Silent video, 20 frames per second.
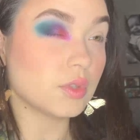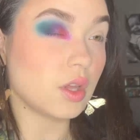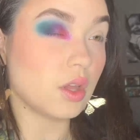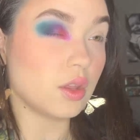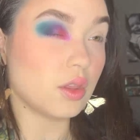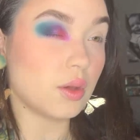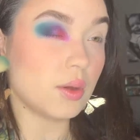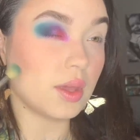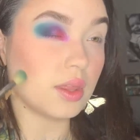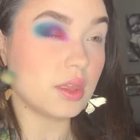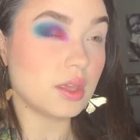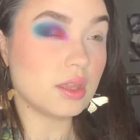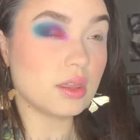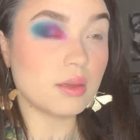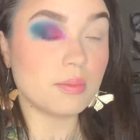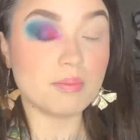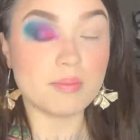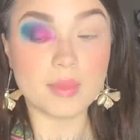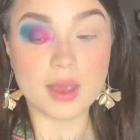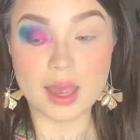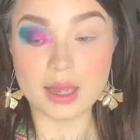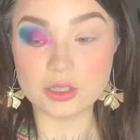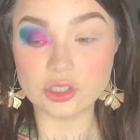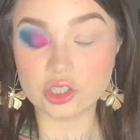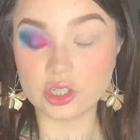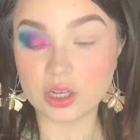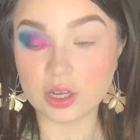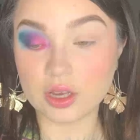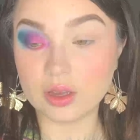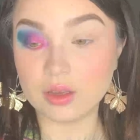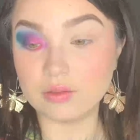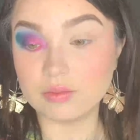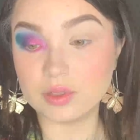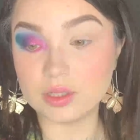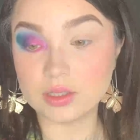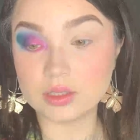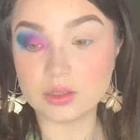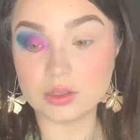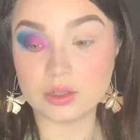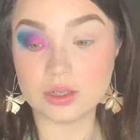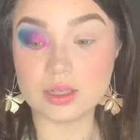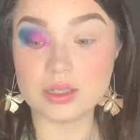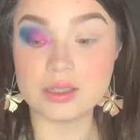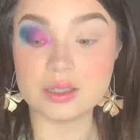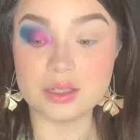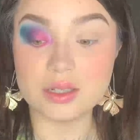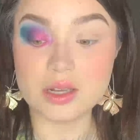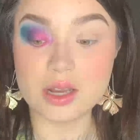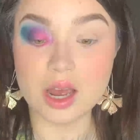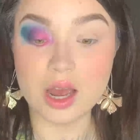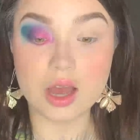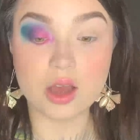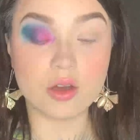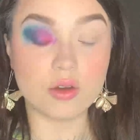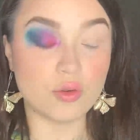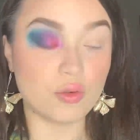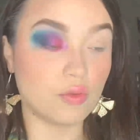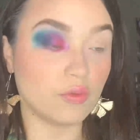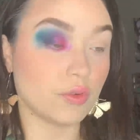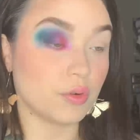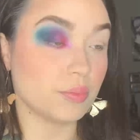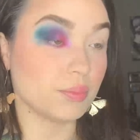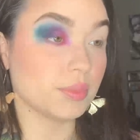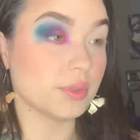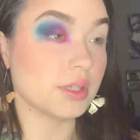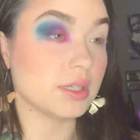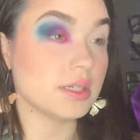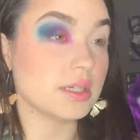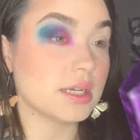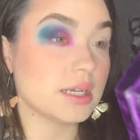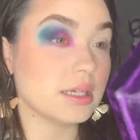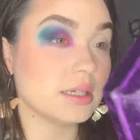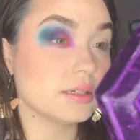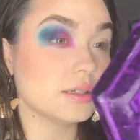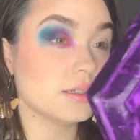Although I think the magic of this look is not over blending.